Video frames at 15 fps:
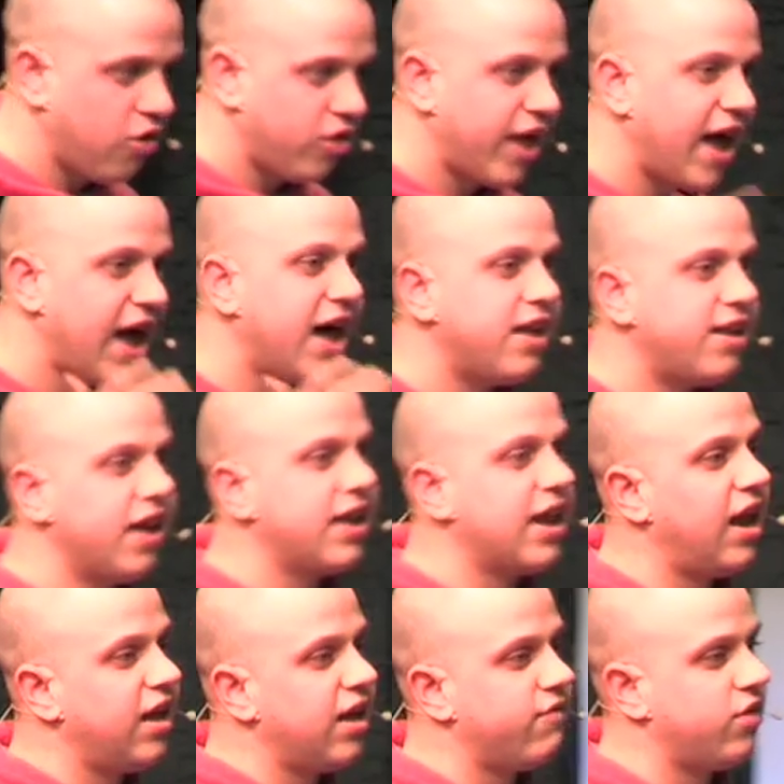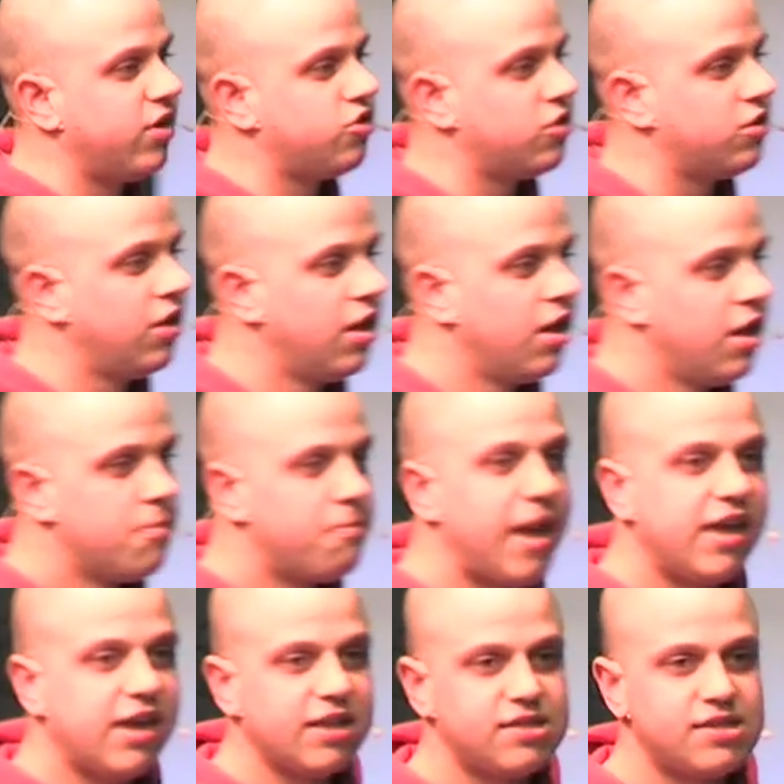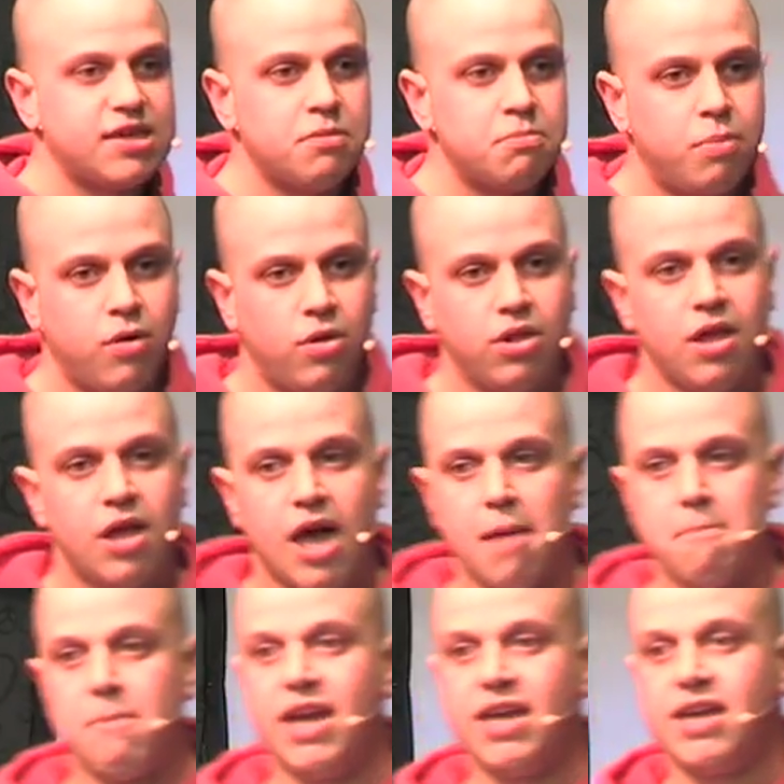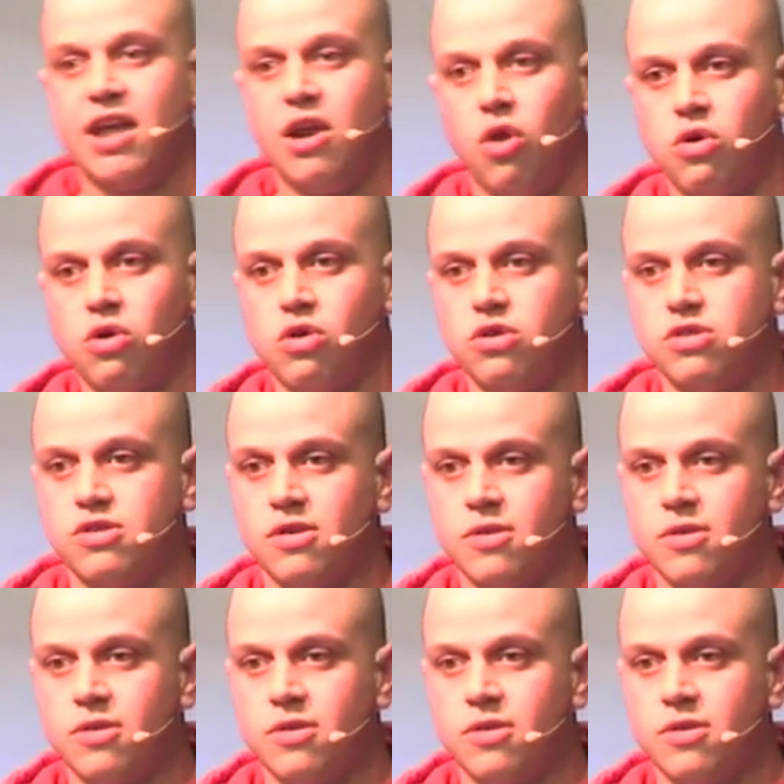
They had a clear vision. Make it simple and make it look good.